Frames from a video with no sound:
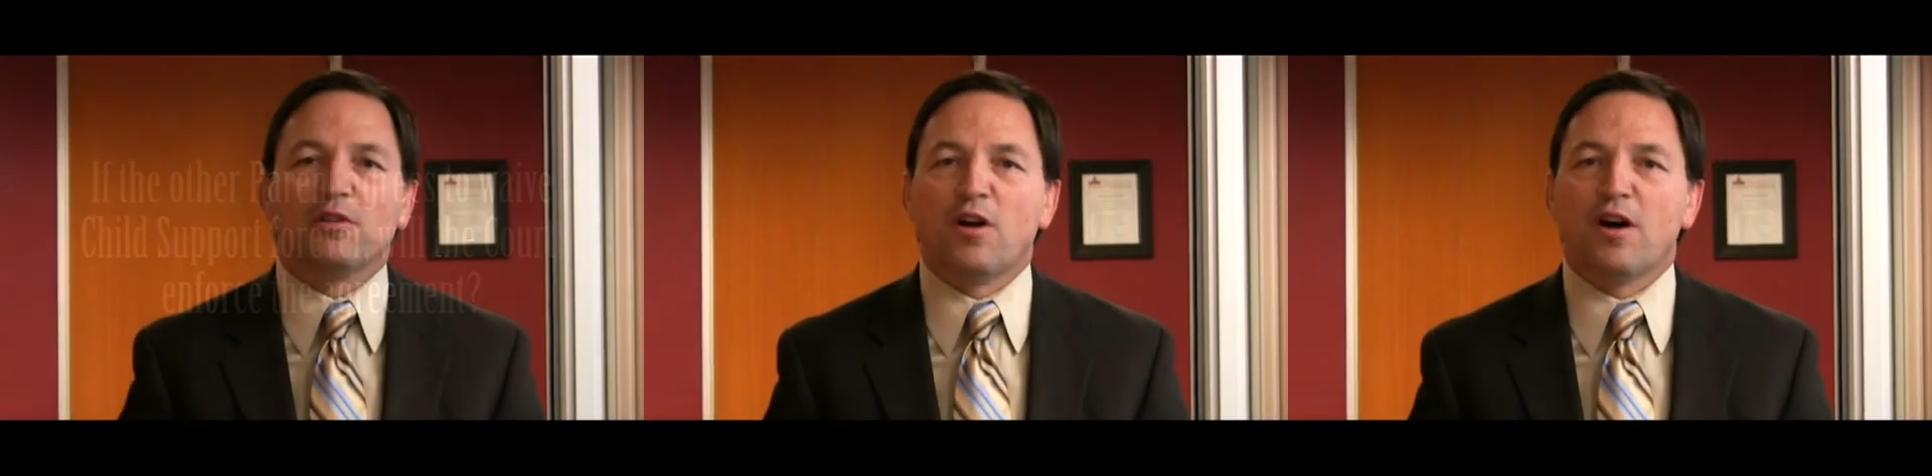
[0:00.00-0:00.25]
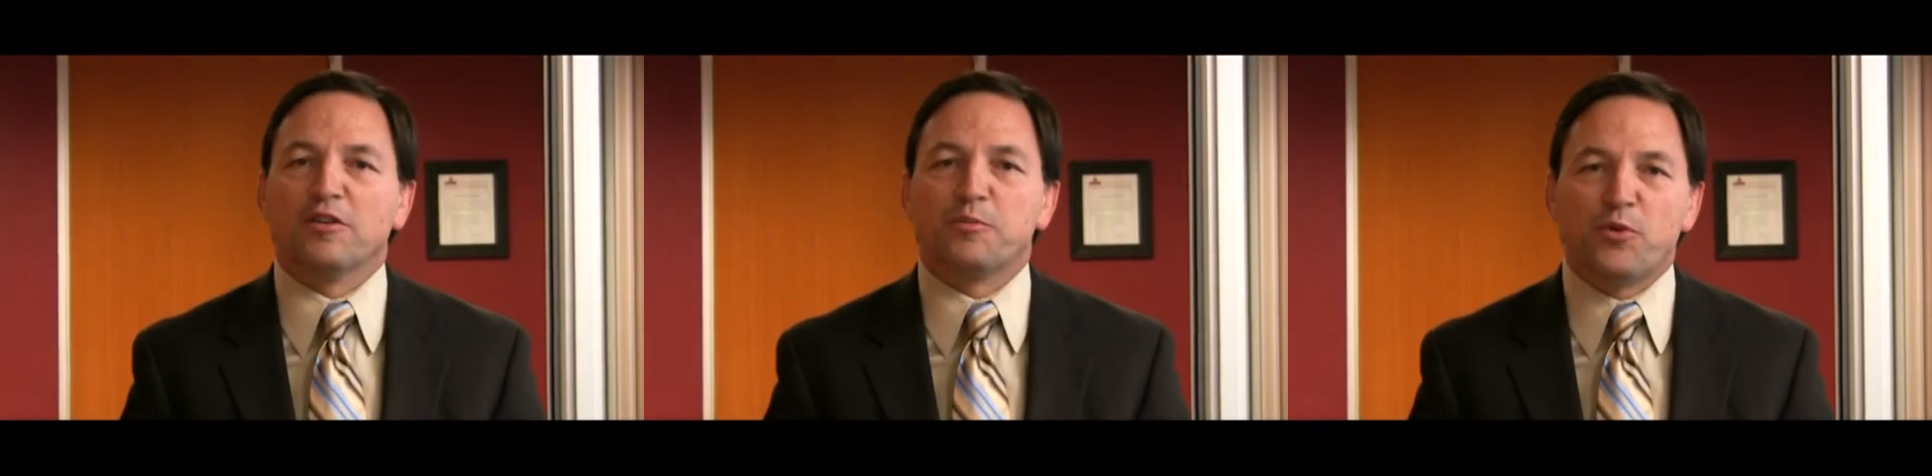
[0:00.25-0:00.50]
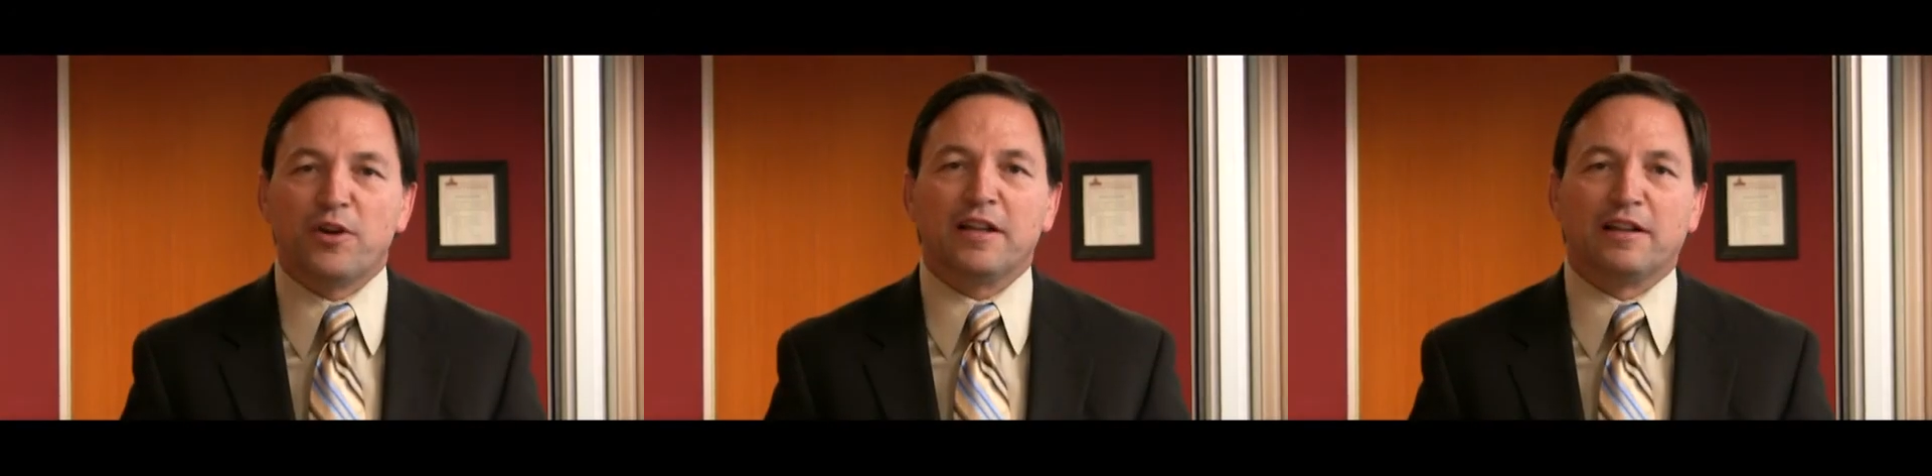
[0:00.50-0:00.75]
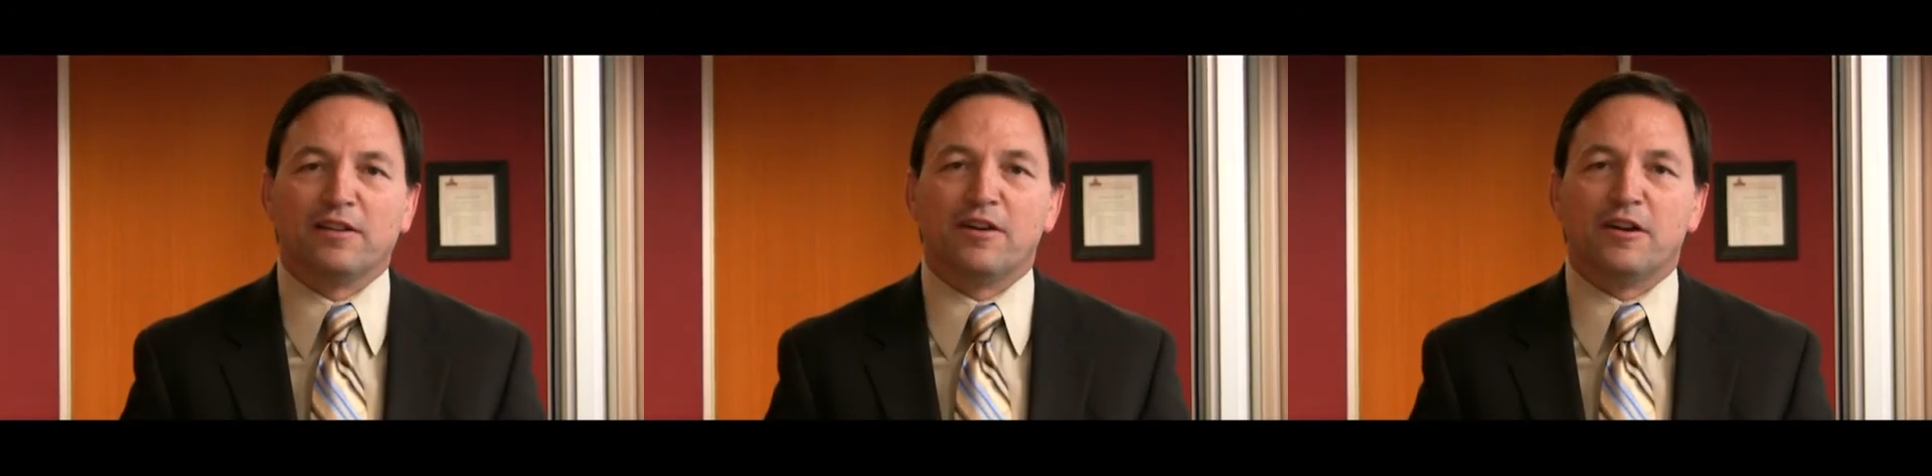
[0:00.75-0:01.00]
law is pretty
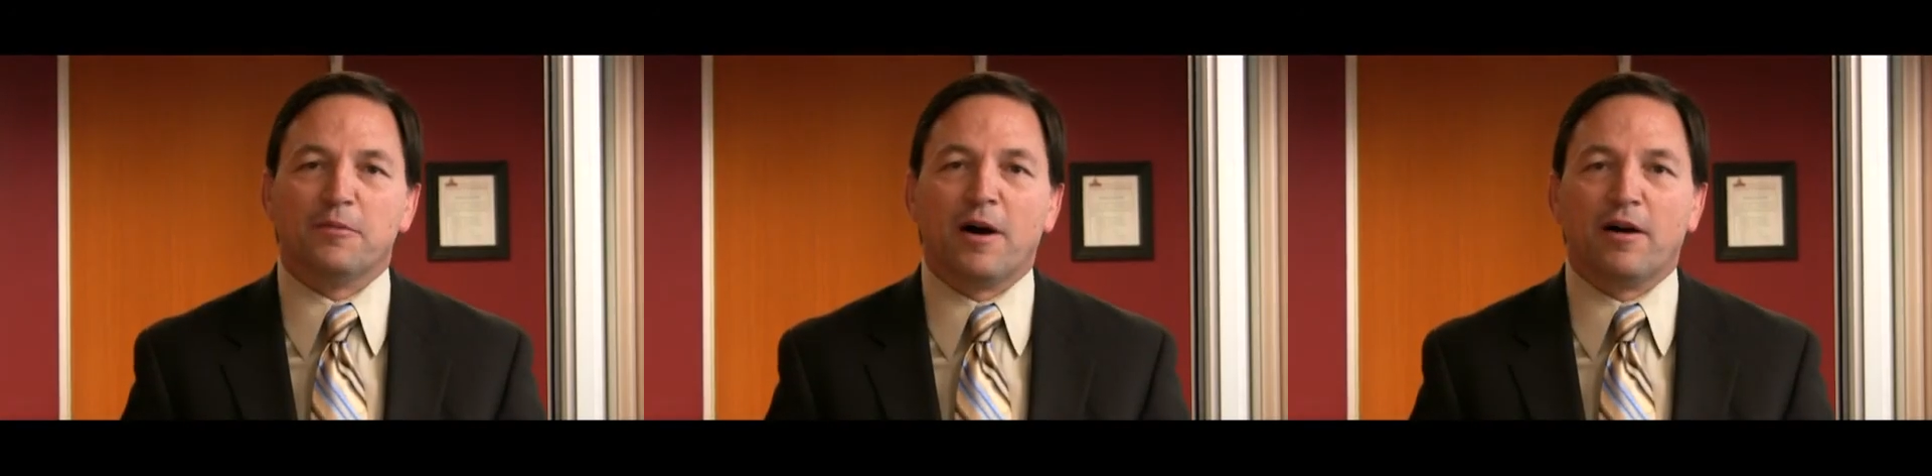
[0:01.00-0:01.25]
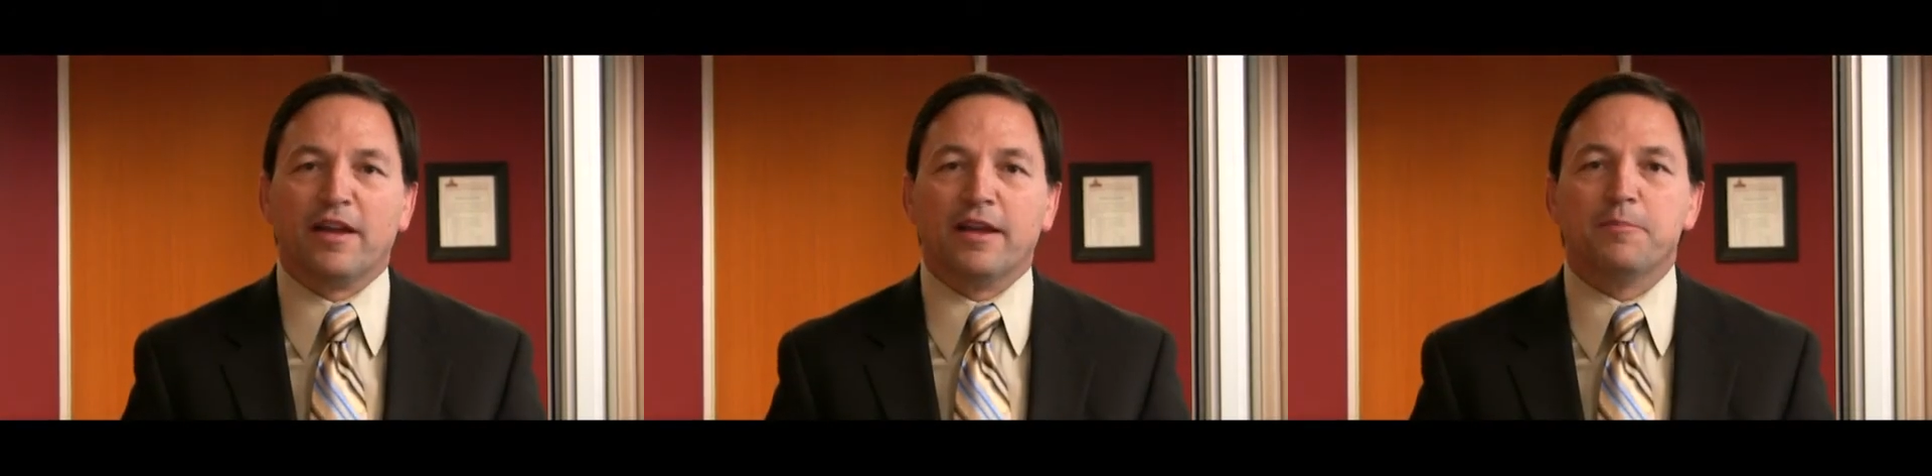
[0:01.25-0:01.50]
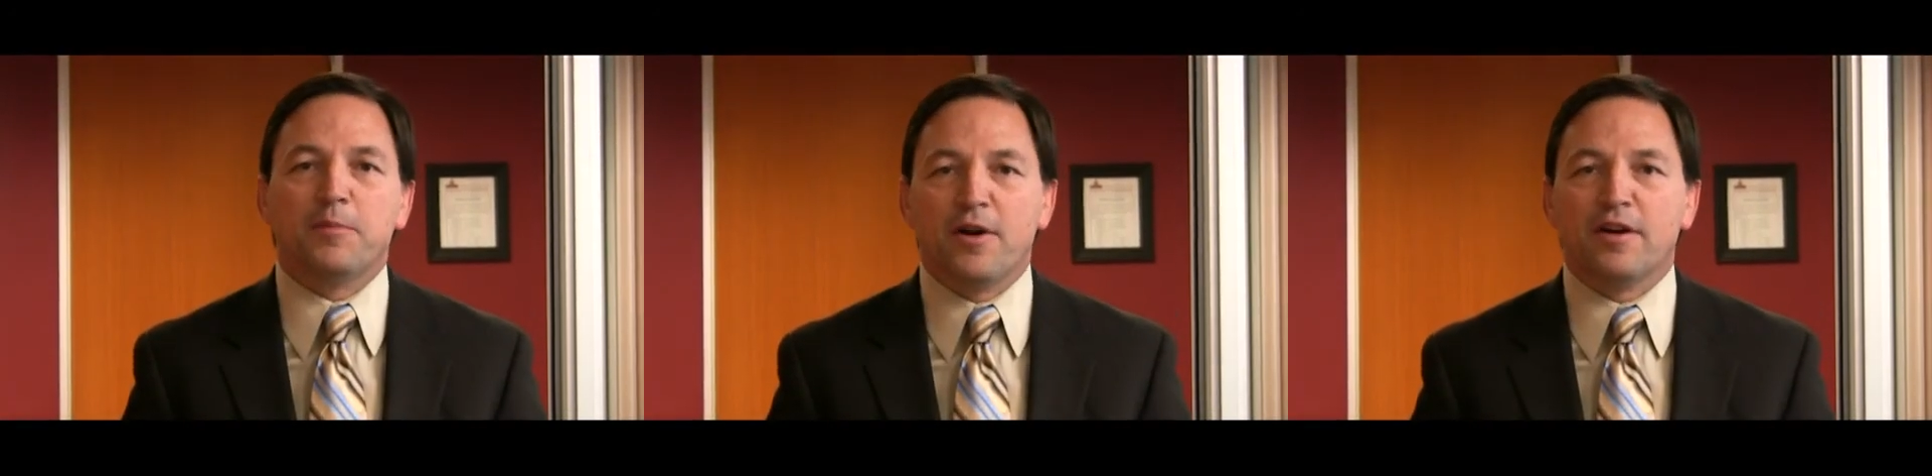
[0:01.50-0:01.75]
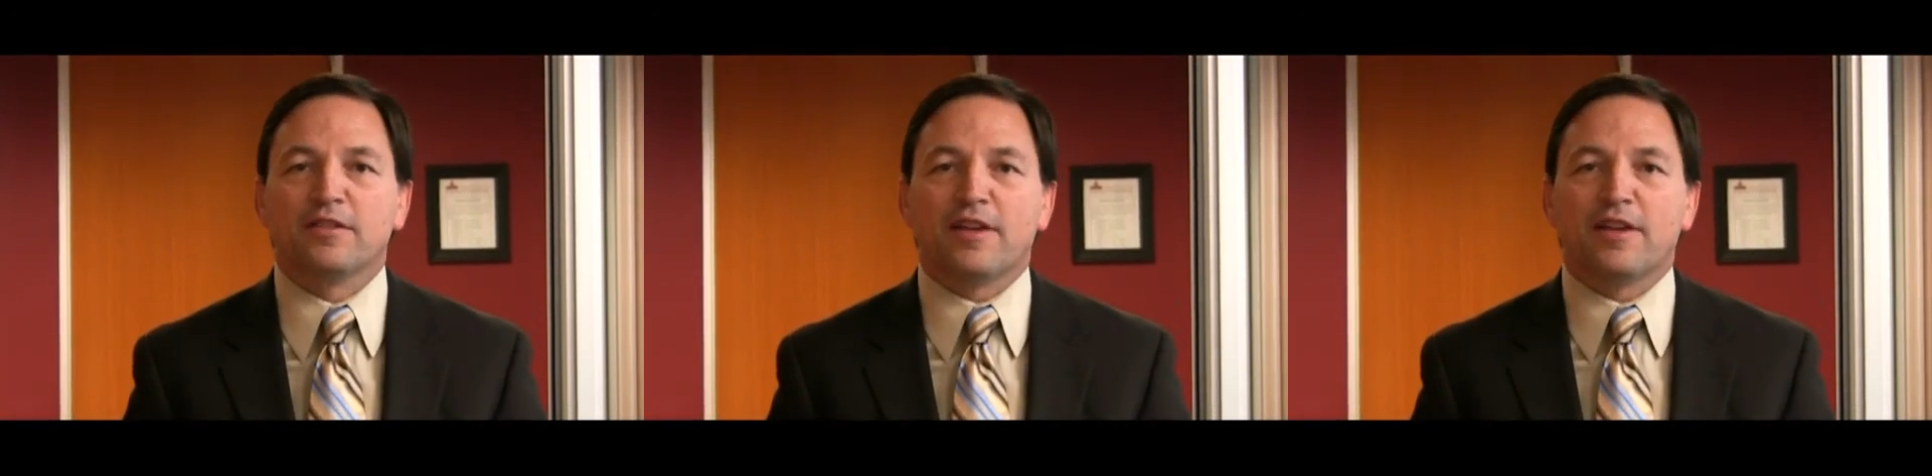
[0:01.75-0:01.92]
clear about a parent's